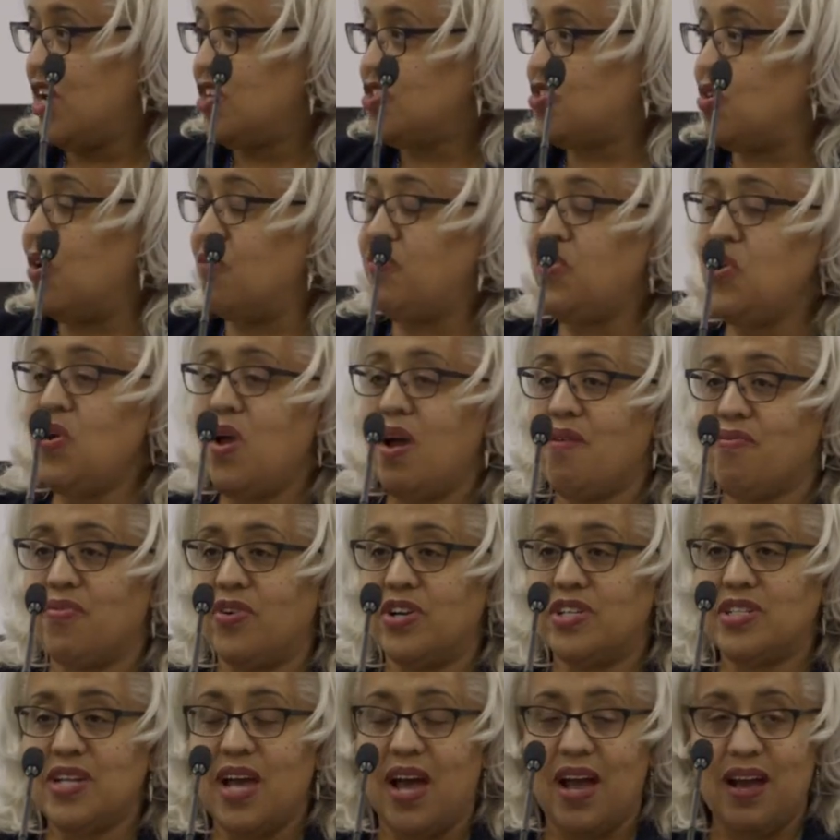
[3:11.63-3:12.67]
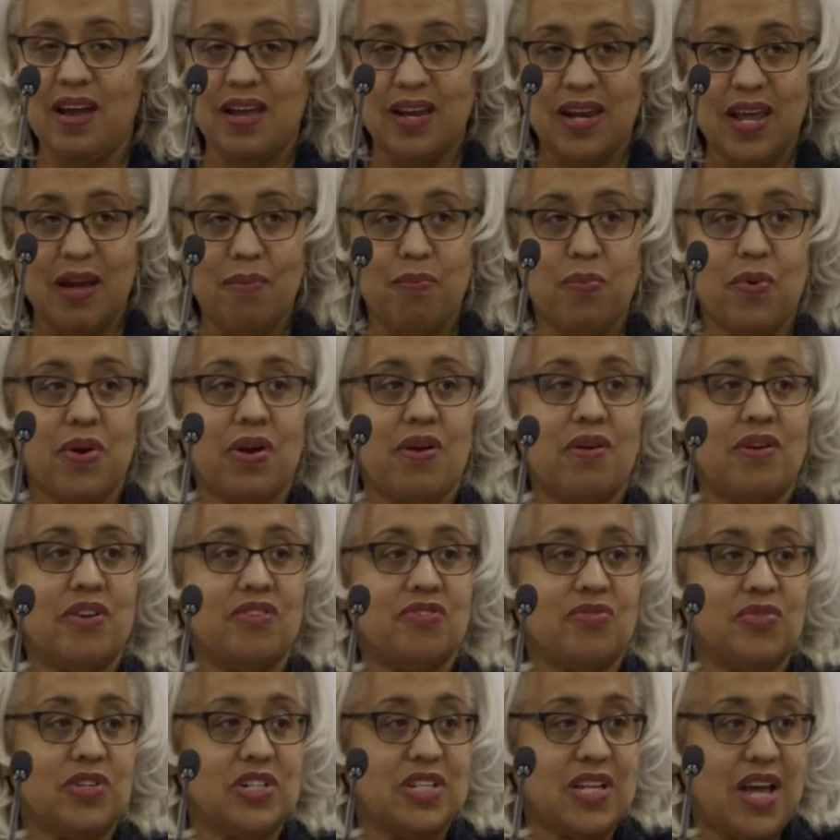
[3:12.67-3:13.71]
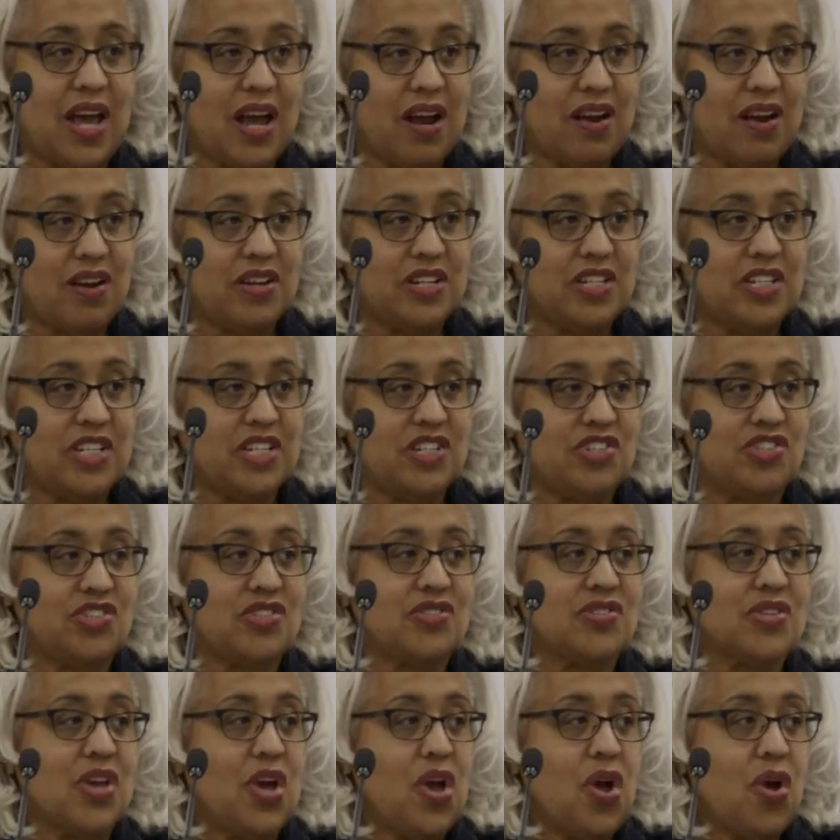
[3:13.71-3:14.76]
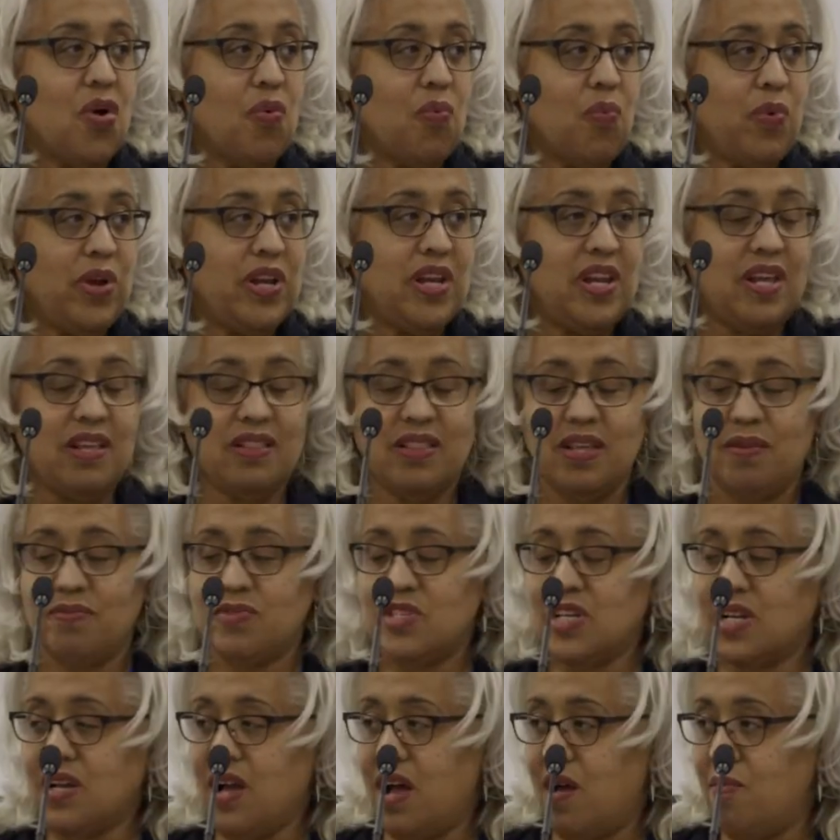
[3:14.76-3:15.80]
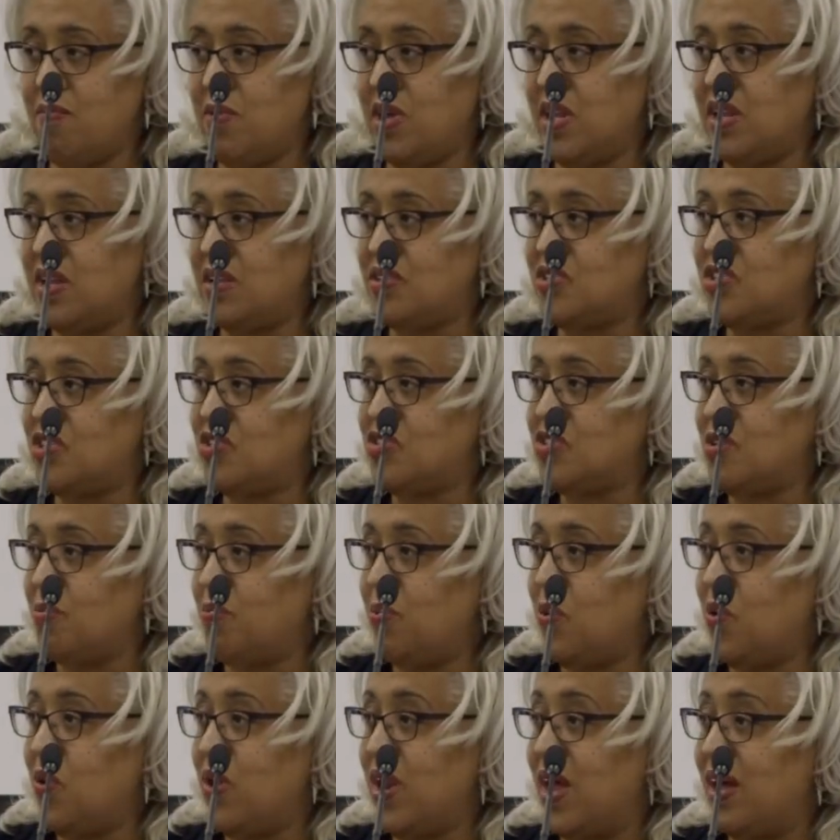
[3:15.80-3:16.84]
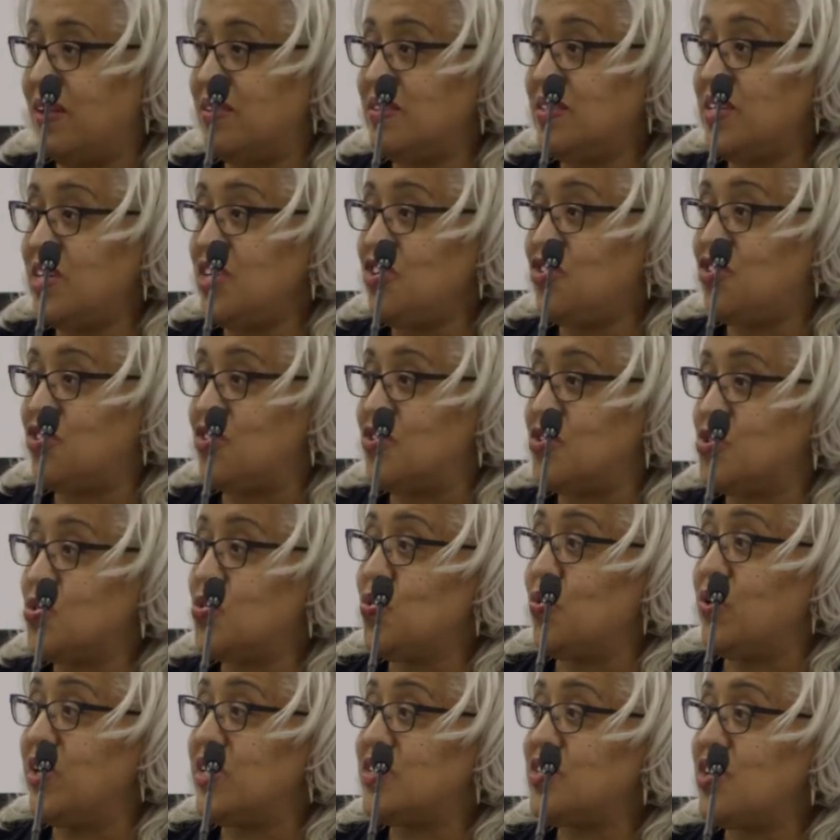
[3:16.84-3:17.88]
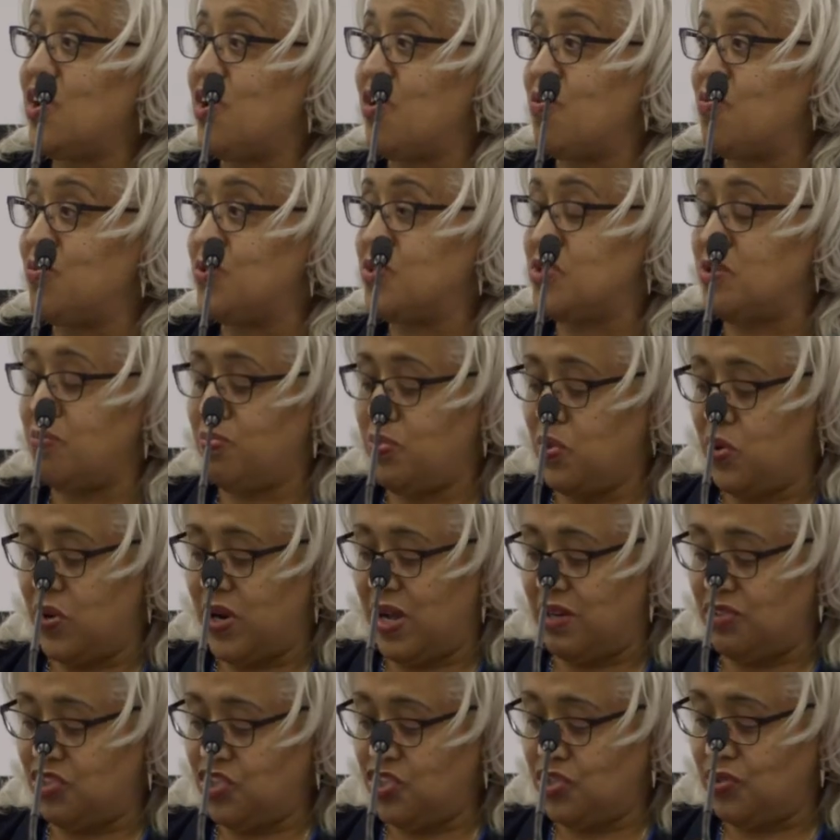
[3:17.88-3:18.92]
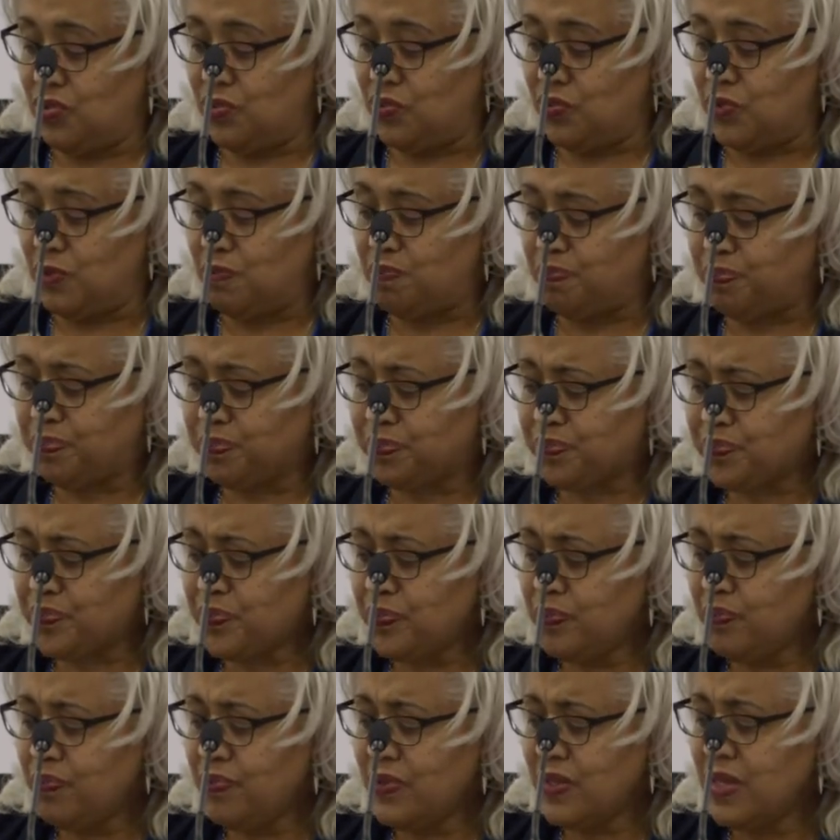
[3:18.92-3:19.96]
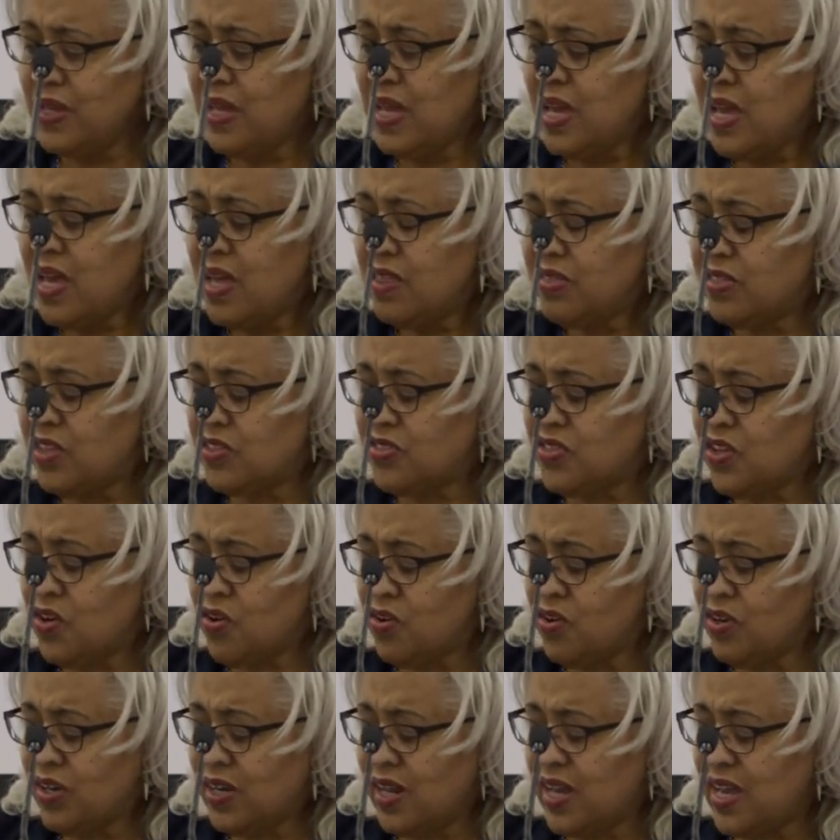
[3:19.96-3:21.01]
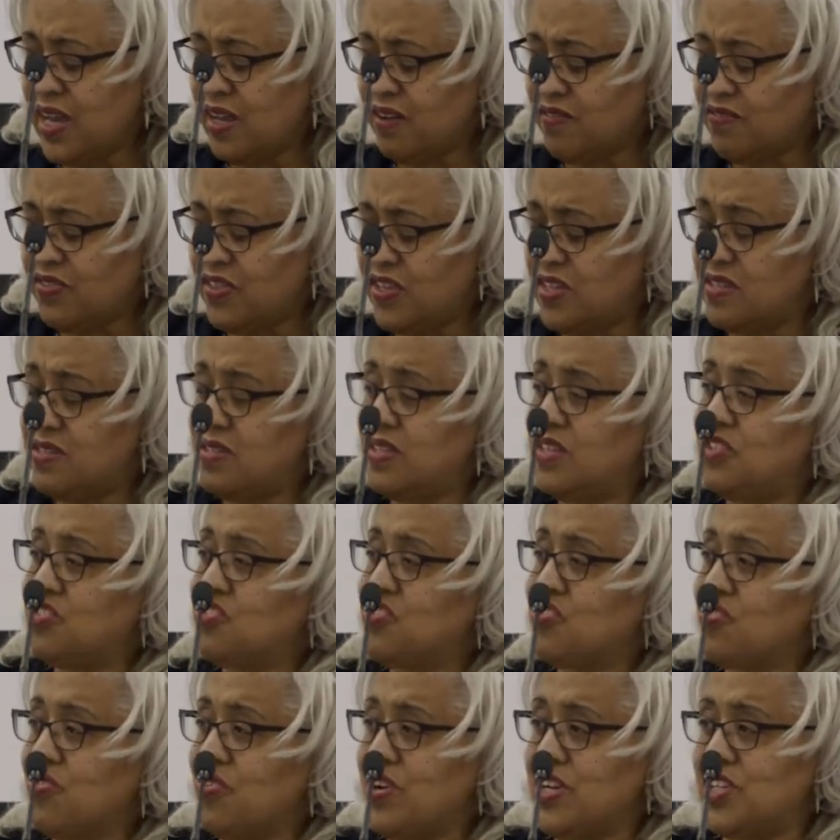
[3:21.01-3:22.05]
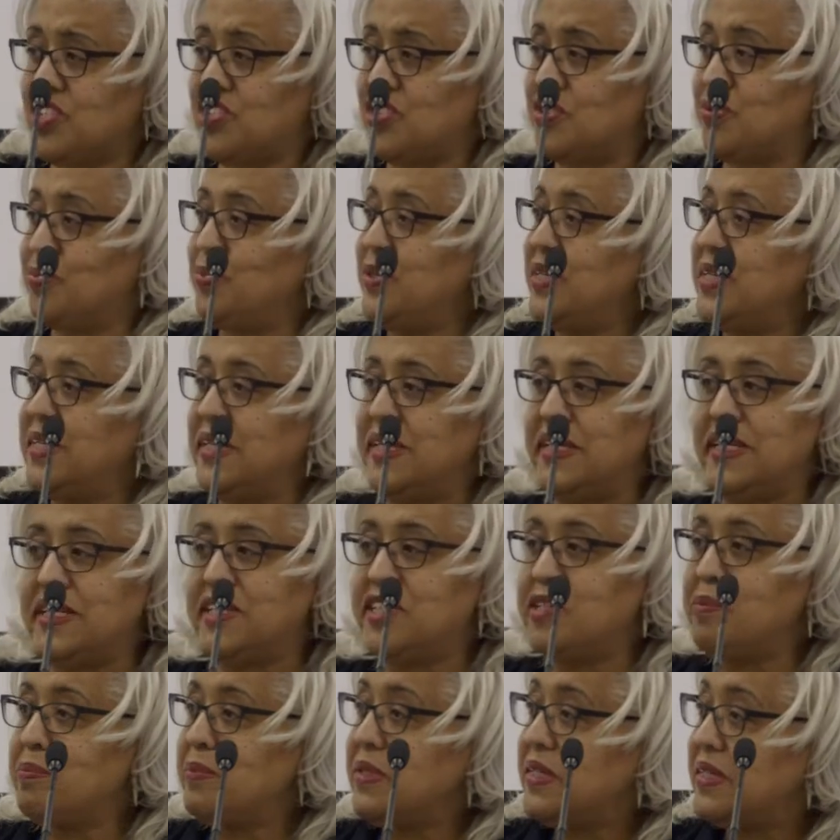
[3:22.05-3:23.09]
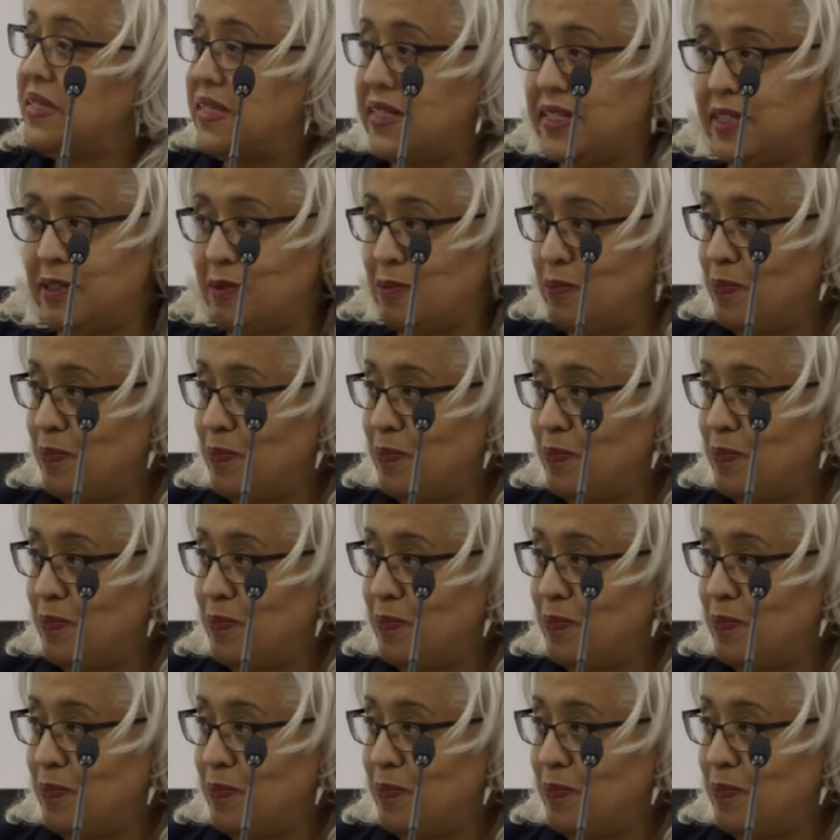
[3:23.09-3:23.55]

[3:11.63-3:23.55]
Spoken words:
So if you have retired librarians, retired teachers, we need them to come in and to support our teachers, who in turn will support our children. The third leg of this is treasure. We need your money.